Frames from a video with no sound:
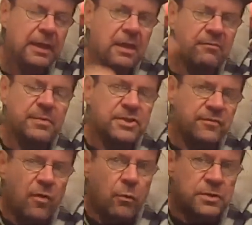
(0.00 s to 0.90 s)
Governments
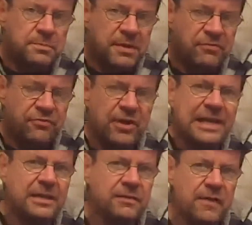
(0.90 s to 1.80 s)
have always been
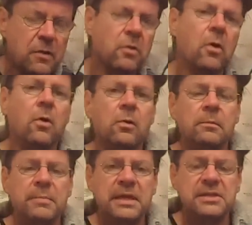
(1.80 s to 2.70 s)
frightened of alcohol
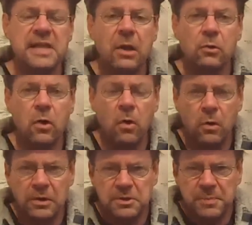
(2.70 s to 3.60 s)
because
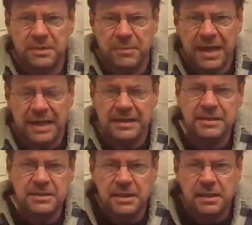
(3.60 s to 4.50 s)
alcohol has been
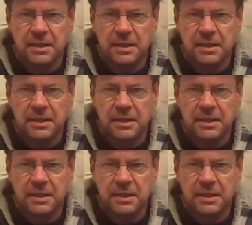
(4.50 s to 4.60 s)
behind